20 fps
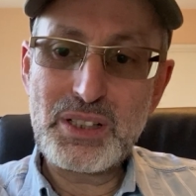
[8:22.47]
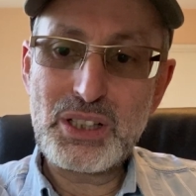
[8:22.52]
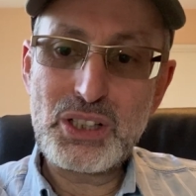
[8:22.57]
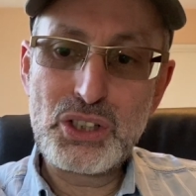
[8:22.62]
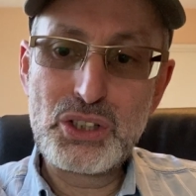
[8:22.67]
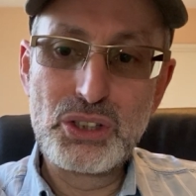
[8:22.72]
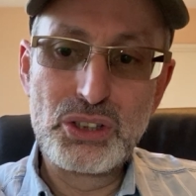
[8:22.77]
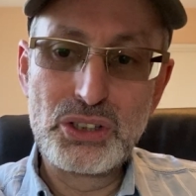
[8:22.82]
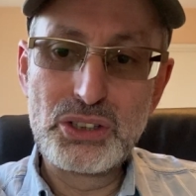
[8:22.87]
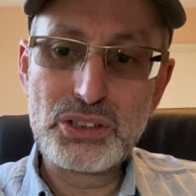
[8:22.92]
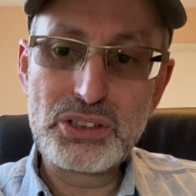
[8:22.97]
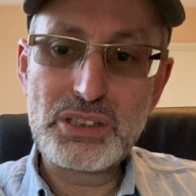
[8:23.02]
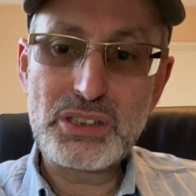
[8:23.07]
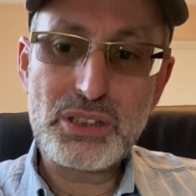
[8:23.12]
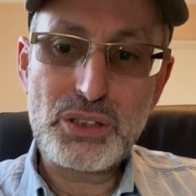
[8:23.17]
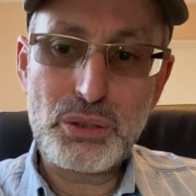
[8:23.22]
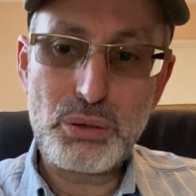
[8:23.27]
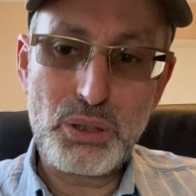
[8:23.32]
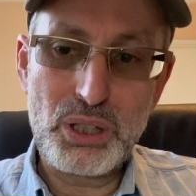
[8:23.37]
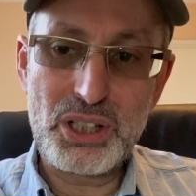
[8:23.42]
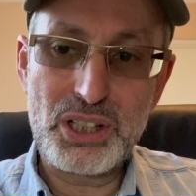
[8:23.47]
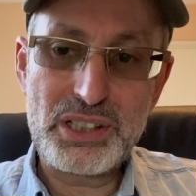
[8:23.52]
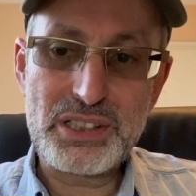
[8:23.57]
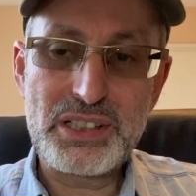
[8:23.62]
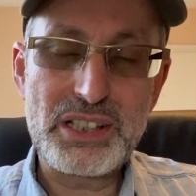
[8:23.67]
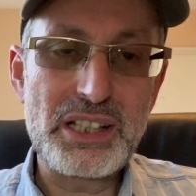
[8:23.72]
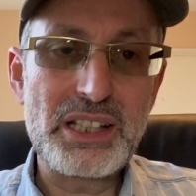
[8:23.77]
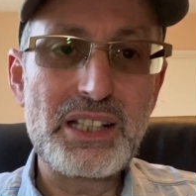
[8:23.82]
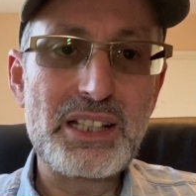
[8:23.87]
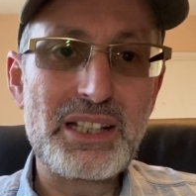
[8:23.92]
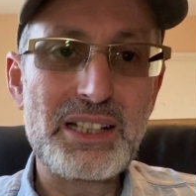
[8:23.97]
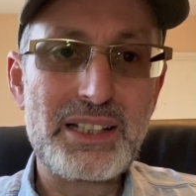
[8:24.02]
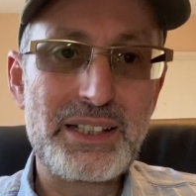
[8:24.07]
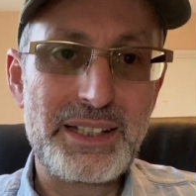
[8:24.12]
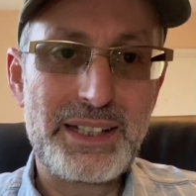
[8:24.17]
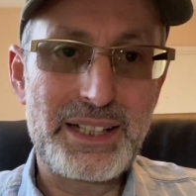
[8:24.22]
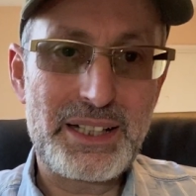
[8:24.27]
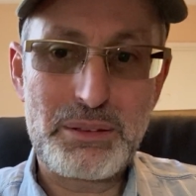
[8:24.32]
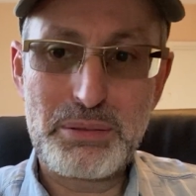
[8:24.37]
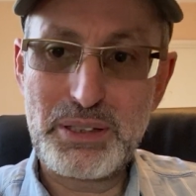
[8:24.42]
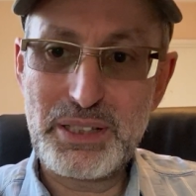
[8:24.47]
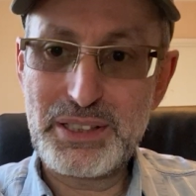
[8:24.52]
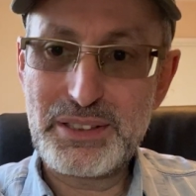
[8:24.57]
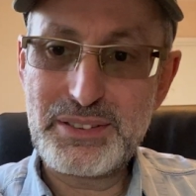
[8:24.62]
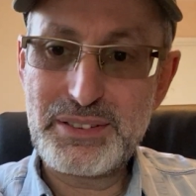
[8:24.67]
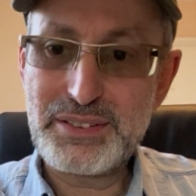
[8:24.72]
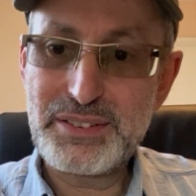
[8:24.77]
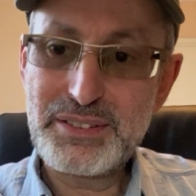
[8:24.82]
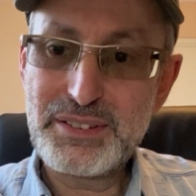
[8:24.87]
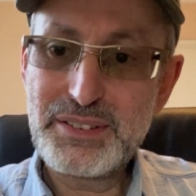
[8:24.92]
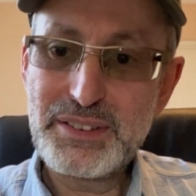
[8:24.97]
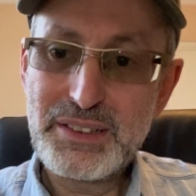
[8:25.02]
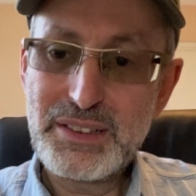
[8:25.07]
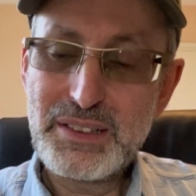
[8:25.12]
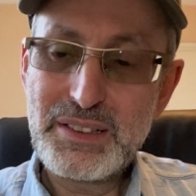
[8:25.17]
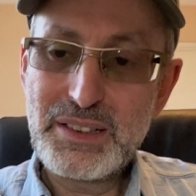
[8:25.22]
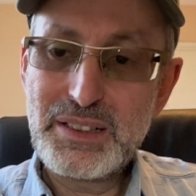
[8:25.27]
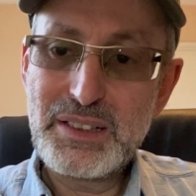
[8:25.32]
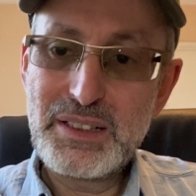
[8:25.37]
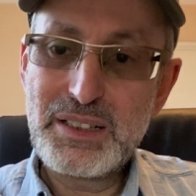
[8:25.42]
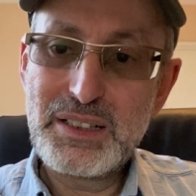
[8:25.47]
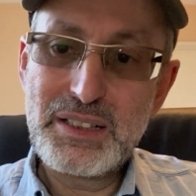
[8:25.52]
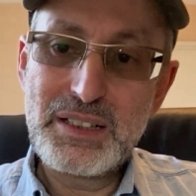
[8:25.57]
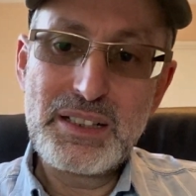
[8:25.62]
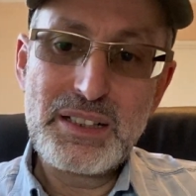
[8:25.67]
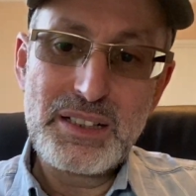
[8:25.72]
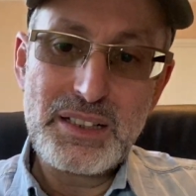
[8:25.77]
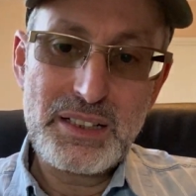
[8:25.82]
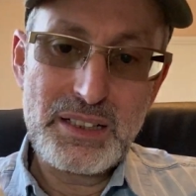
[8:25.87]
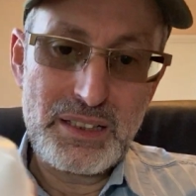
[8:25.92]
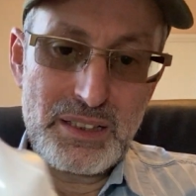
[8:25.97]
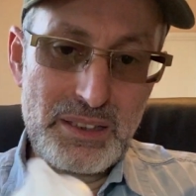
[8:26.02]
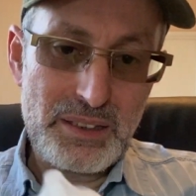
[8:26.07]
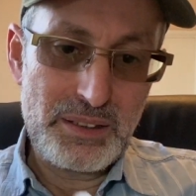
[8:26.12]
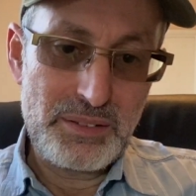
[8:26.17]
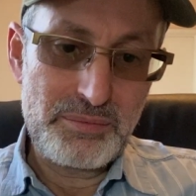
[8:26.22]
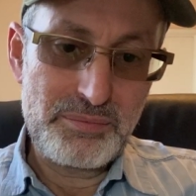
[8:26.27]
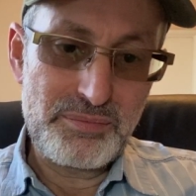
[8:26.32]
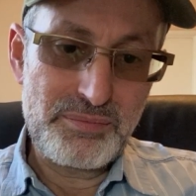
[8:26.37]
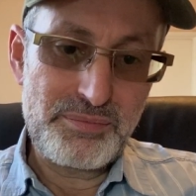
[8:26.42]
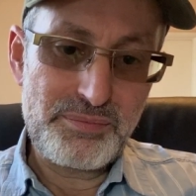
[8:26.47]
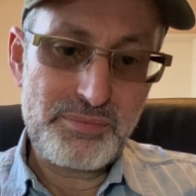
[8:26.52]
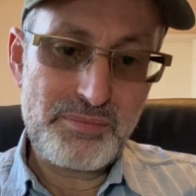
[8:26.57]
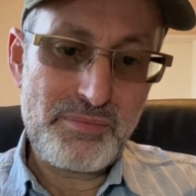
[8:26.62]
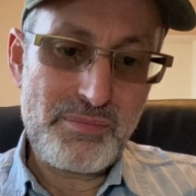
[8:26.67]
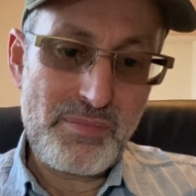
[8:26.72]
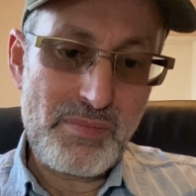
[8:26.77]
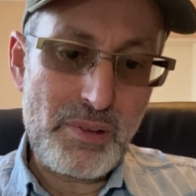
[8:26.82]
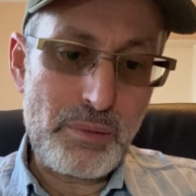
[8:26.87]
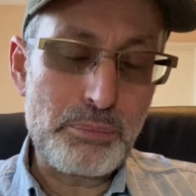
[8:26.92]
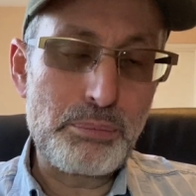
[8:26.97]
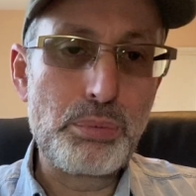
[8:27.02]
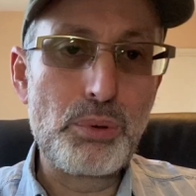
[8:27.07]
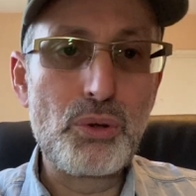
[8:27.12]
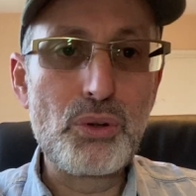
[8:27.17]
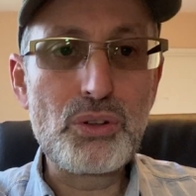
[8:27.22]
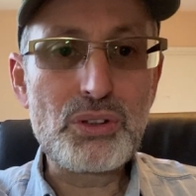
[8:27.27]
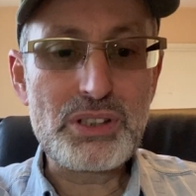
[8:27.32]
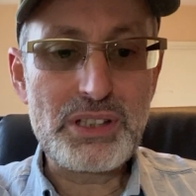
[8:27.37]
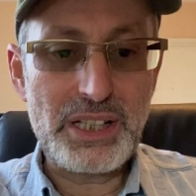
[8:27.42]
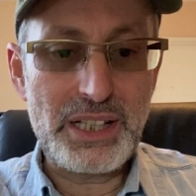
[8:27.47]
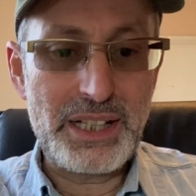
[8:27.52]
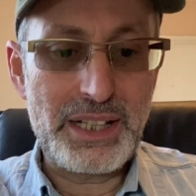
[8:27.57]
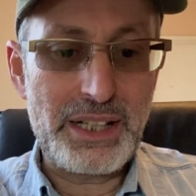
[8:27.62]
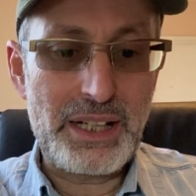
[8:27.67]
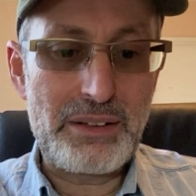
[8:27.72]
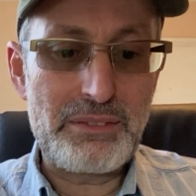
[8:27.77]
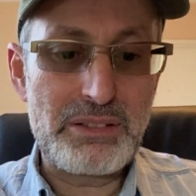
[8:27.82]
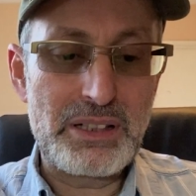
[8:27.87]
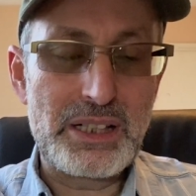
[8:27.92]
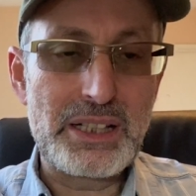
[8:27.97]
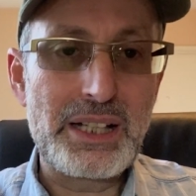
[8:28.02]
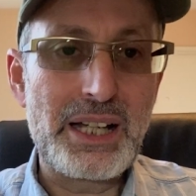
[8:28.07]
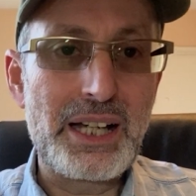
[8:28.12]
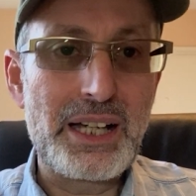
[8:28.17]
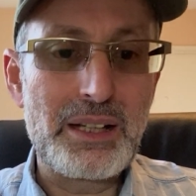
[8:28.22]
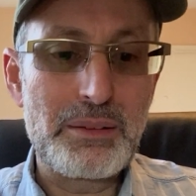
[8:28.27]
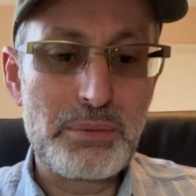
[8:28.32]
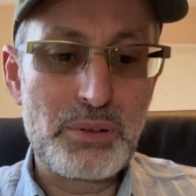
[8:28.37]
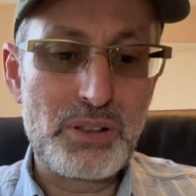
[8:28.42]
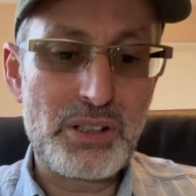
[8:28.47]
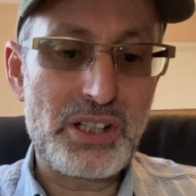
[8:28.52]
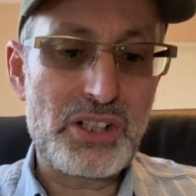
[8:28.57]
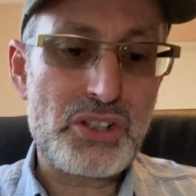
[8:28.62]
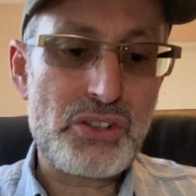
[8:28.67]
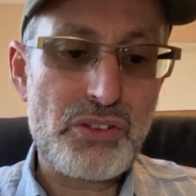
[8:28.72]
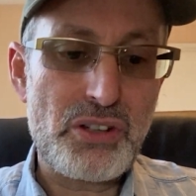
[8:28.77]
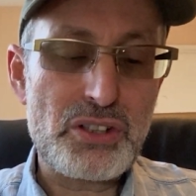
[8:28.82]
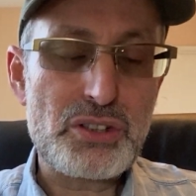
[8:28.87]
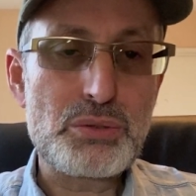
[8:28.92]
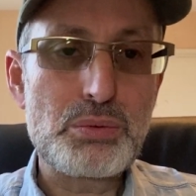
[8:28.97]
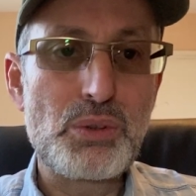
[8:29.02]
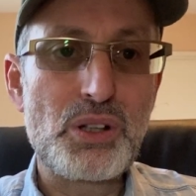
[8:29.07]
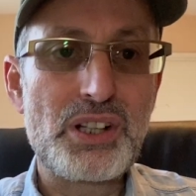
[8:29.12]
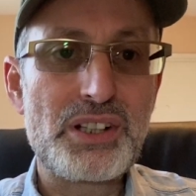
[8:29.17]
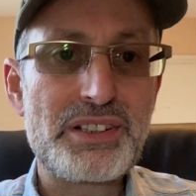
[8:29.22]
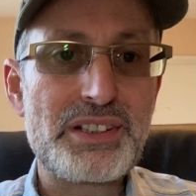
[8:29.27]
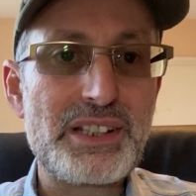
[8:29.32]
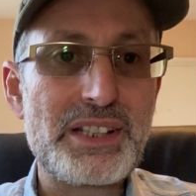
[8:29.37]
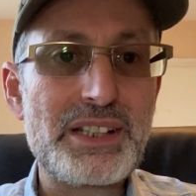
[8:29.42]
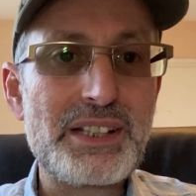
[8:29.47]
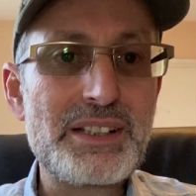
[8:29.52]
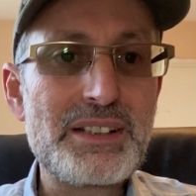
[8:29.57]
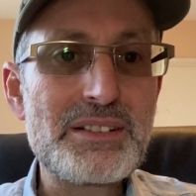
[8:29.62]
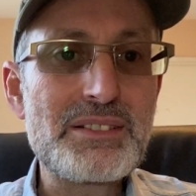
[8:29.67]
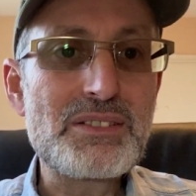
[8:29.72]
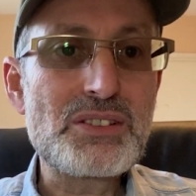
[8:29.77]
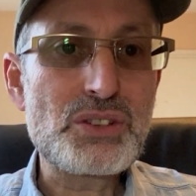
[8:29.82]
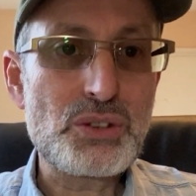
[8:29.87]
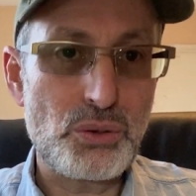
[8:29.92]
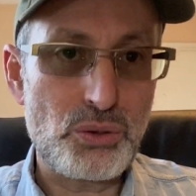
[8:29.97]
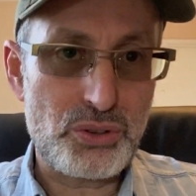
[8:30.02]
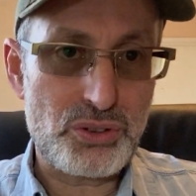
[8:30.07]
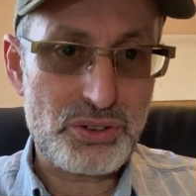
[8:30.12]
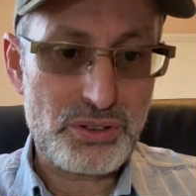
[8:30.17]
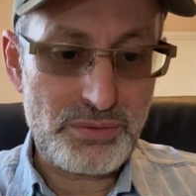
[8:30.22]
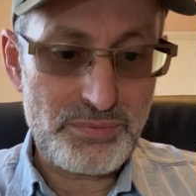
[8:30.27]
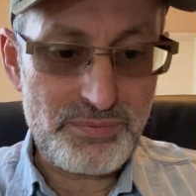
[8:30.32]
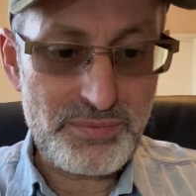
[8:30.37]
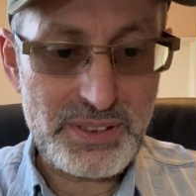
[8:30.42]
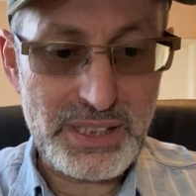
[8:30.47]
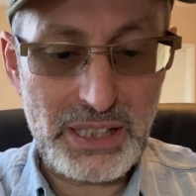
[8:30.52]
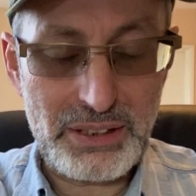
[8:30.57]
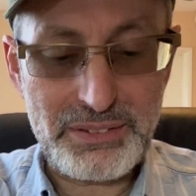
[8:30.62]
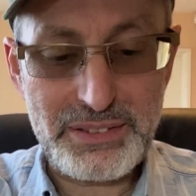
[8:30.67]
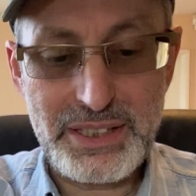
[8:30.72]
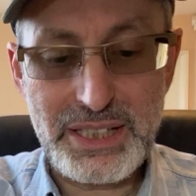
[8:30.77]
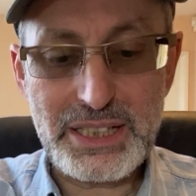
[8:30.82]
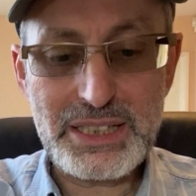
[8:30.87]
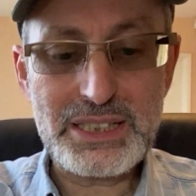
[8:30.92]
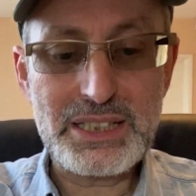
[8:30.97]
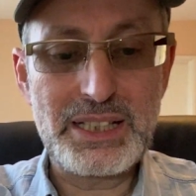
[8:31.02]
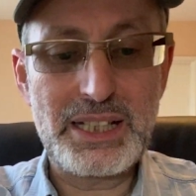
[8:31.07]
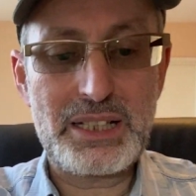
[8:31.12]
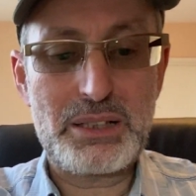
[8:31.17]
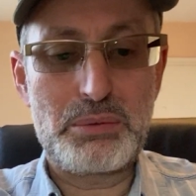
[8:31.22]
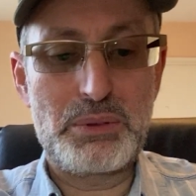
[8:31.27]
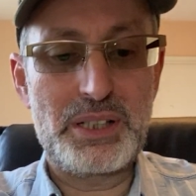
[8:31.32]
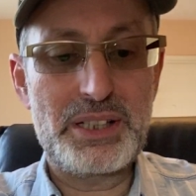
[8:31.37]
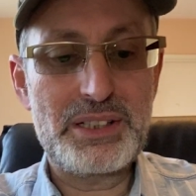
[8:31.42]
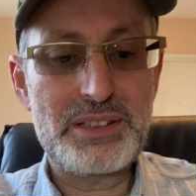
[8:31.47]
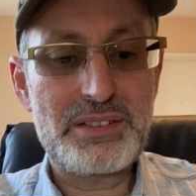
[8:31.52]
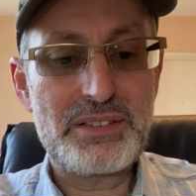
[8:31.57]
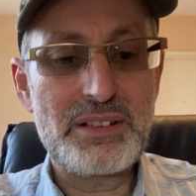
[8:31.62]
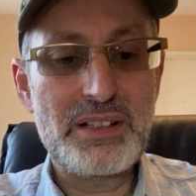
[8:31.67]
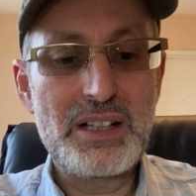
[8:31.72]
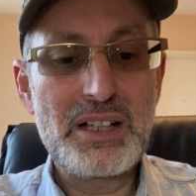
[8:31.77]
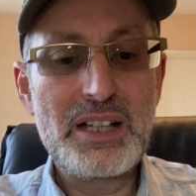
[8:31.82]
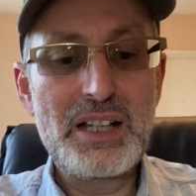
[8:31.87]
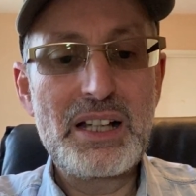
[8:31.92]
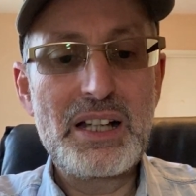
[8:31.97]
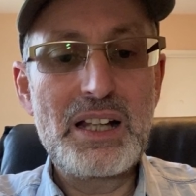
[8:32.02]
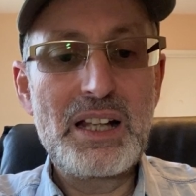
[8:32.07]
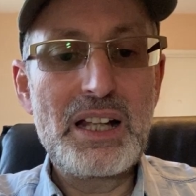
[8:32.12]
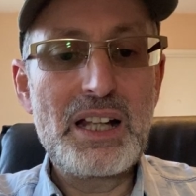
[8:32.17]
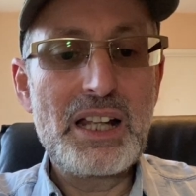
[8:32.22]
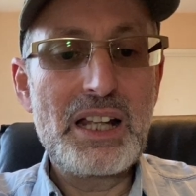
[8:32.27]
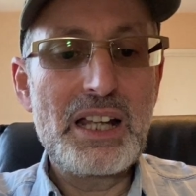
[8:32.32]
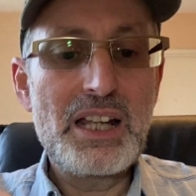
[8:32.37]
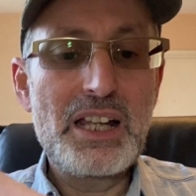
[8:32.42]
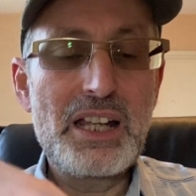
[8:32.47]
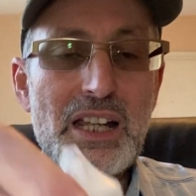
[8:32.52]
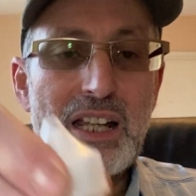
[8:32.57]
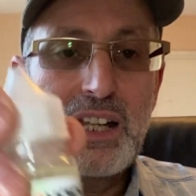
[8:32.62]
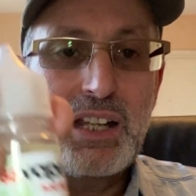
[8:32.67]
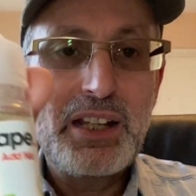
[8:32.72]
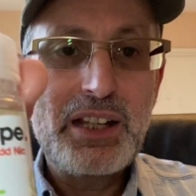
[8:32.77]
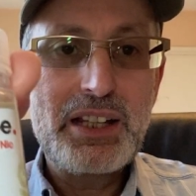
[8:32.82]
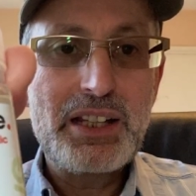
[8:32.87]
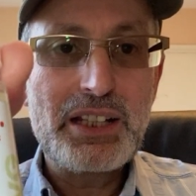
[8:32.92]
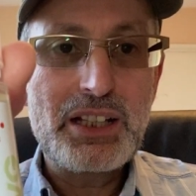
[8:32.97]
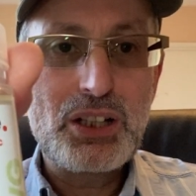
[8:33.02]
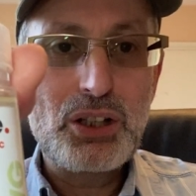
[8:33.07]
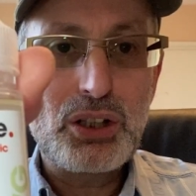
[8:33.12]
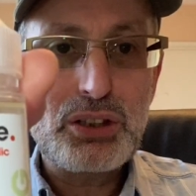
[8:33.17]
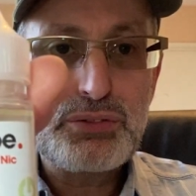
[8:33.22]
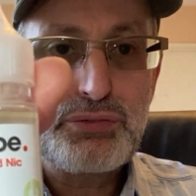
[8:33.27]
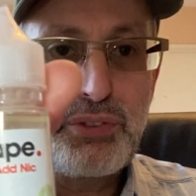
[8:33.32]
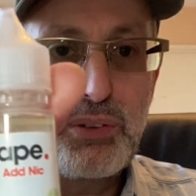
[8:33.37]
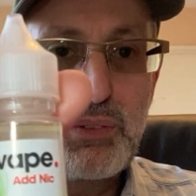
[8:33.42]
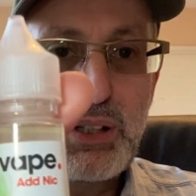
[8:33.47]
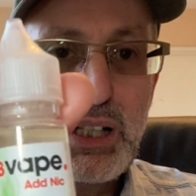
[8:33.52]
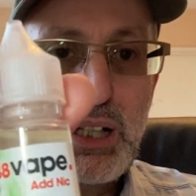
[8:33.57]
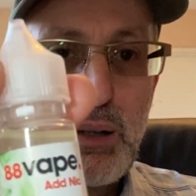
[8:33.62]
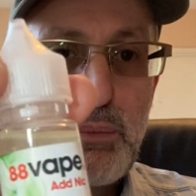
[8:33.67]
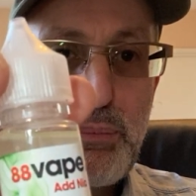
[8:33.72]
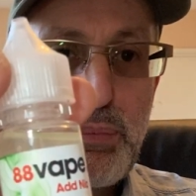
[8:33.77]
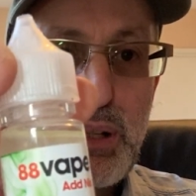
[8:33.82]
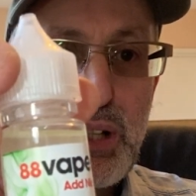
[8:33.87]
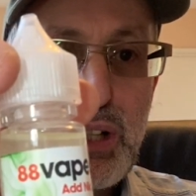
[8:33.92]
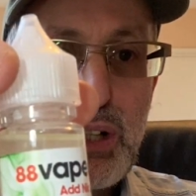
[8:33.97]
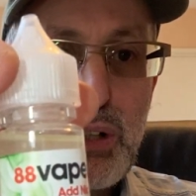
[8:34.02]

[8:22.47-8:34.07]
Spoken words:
good quality liquid, bought in a reliable and trustworthy source. Now this liquid he got from a company